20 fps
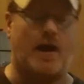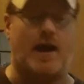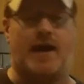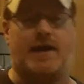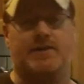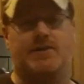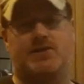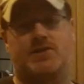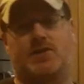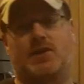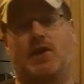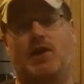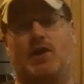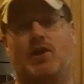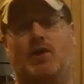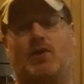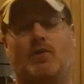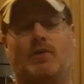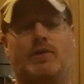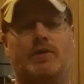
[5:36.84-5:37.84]
right,
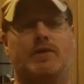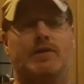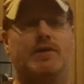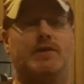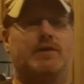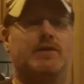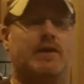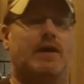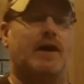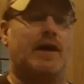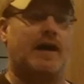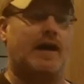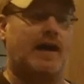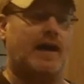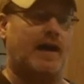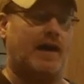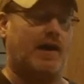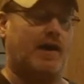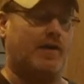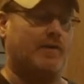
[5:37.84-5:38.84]
so
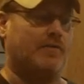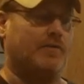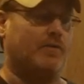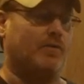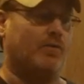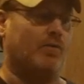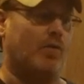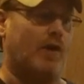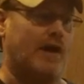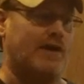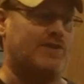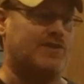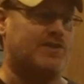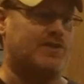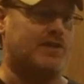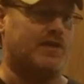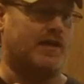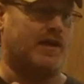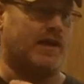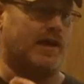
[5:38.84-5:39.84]

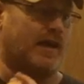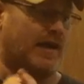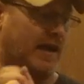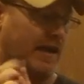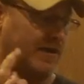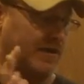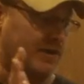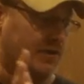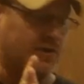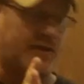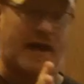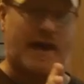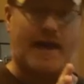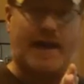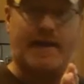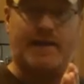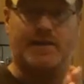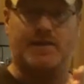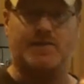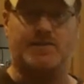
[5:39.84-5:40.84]
watched a new
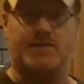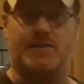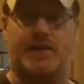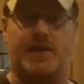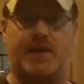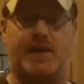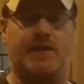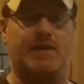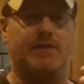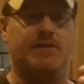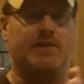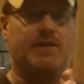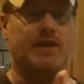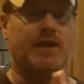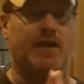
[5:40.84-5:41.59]
guy today,